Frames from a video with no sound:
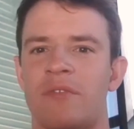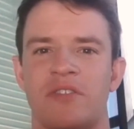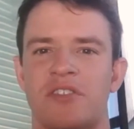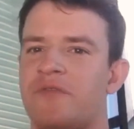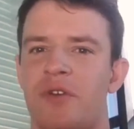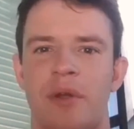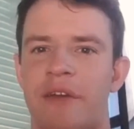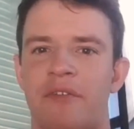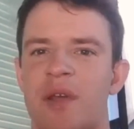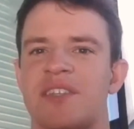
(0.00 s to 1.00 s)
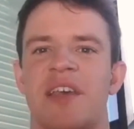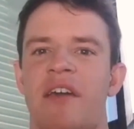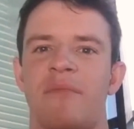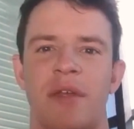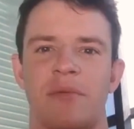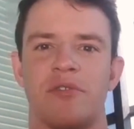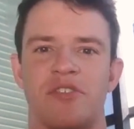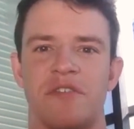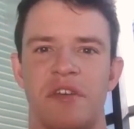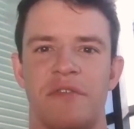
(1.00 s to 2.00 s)
they're just for whatever reason they haven't been able to
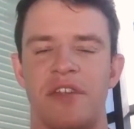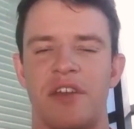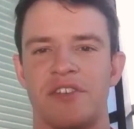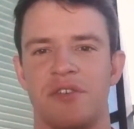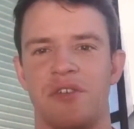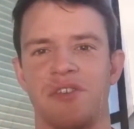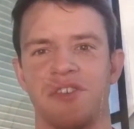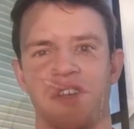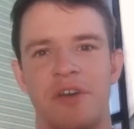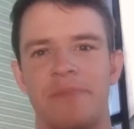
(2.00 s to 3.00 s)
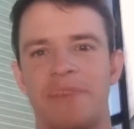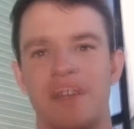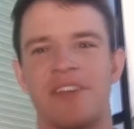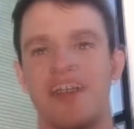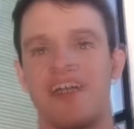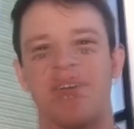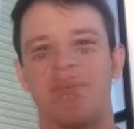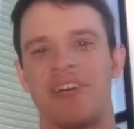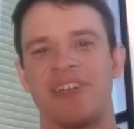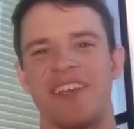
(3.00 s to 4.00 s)
achieve their fitness goals. Yeah, so absolutely. no, no
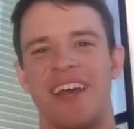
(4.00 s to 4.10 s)
worries.